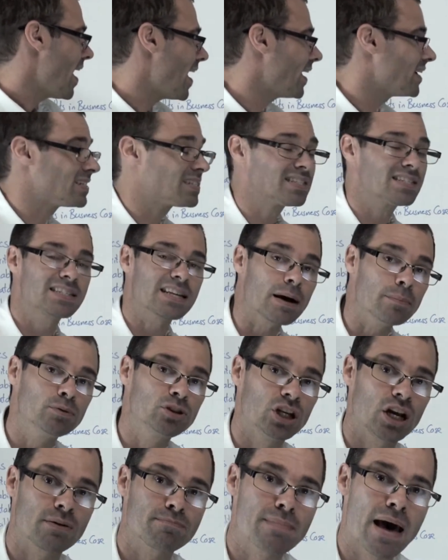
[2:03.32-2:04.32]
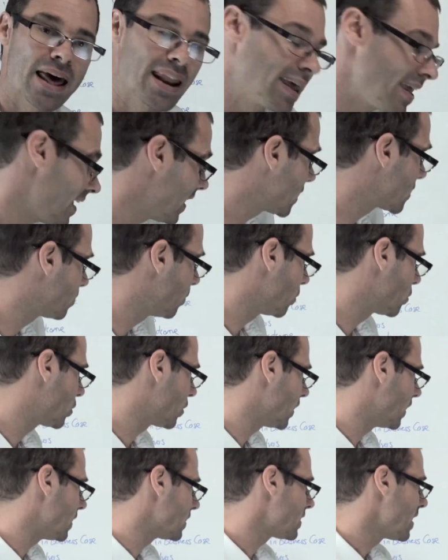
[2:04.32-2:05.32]
has subject matter
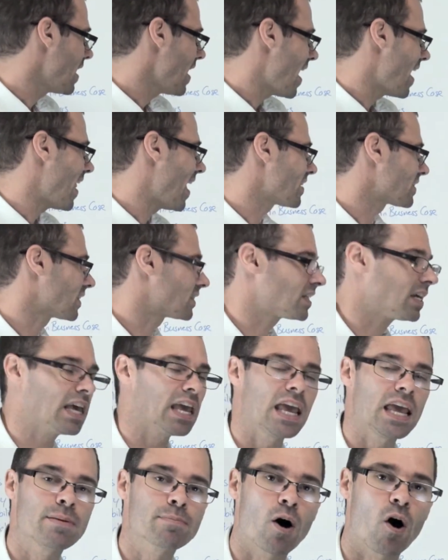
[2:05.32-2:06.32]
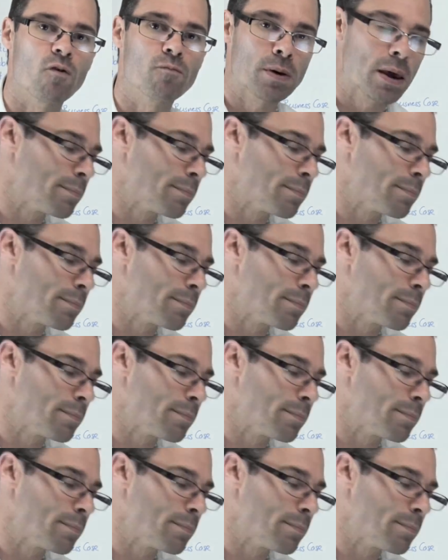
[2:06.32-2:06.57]
expertise and has a team of